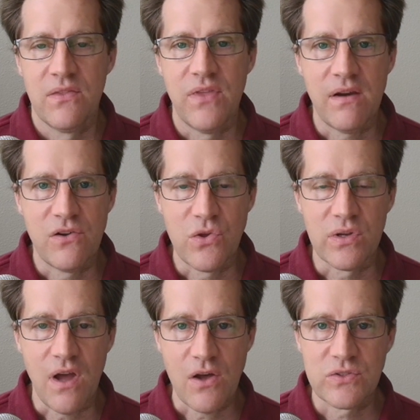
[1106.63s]
There, you
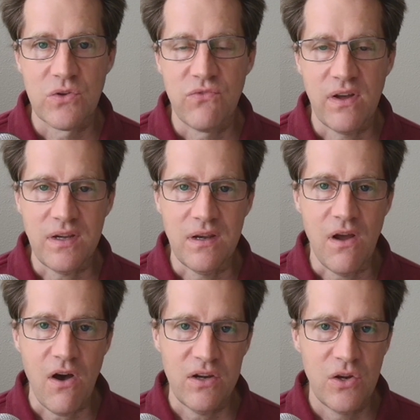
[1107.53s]
can also find an
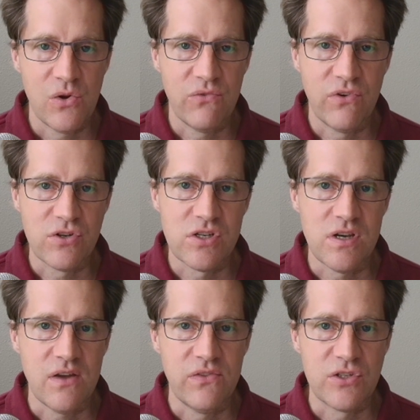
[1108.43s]
audio
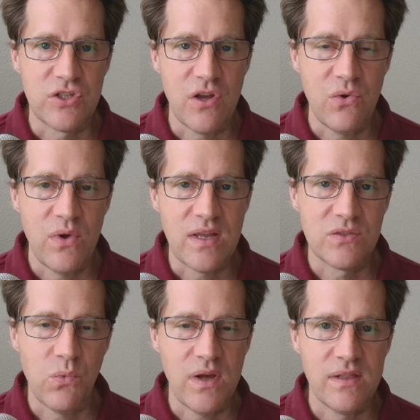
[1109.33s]
version of the show,
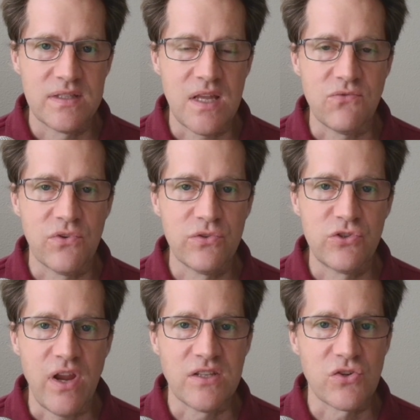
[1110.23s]
as well as a full
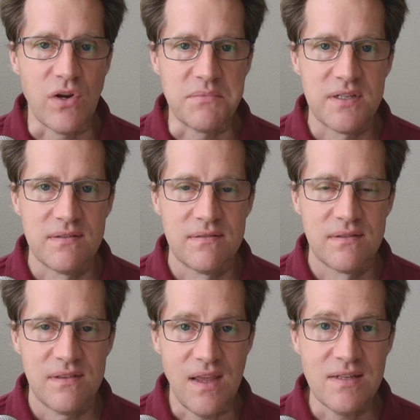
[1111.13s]
transcript.
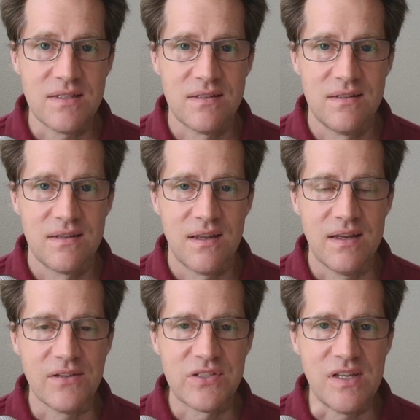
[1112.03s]
Thanks,
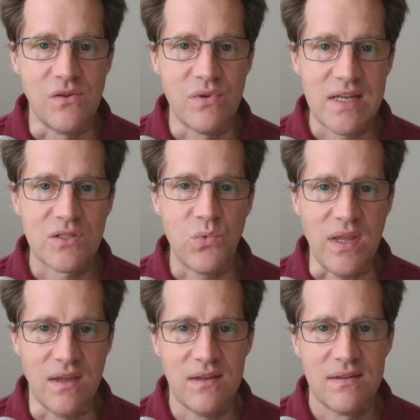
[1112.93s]
and I'll see you next
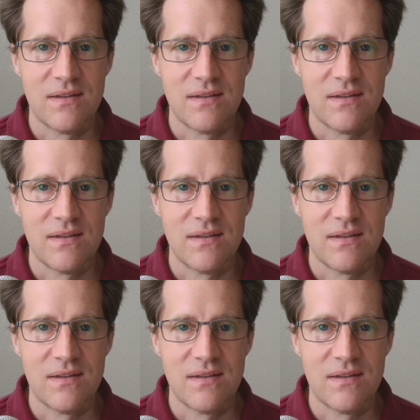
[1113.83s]
week.